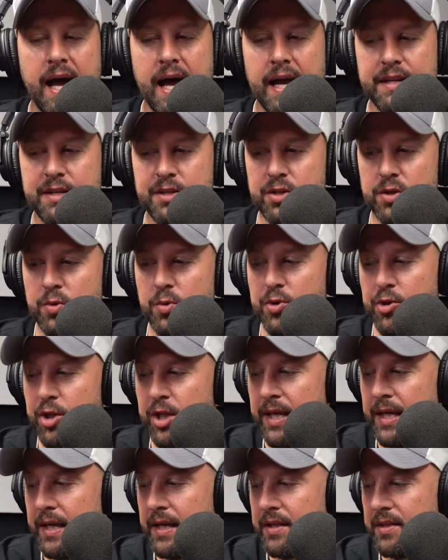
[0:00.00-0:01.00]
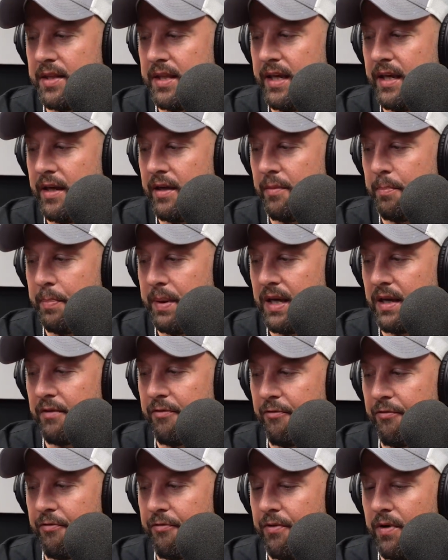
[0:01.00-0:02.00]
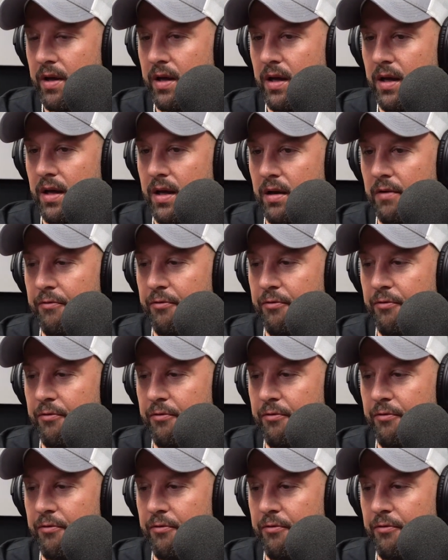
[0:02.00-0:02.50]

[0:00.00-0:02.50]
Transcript: I do think the big uh,